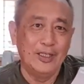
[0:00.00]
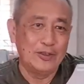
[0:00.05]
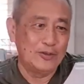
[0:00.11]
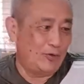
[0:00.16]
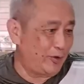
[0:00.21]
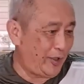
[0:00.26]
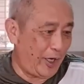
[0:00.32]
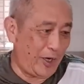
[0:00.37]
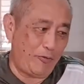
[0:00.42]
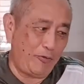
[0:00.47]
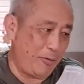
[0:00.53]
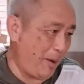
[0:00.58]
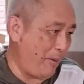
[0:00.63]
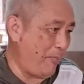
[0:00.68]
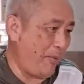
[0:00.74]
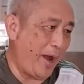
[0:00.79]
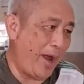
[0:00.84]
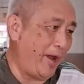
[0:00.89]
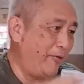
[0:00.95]
So carry my
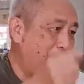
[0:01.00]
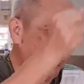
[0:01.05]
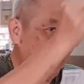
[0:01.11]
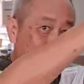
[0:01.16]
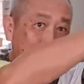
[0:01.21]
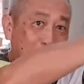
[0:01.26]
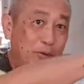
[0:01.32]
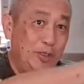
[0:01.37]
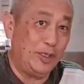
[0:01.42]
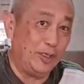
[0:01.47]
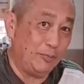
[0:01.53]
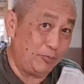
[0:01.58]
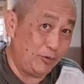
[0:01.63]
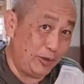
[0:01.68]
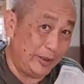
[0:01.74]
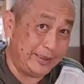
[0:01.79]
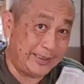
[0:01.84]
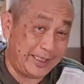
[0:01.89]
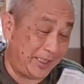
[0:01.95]
bag and put me in the
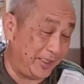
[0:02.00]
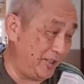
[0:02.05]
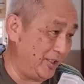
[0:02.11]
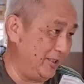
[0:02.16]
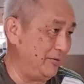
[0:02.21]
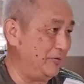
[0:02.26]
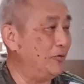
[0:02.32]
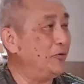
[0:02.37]
police station.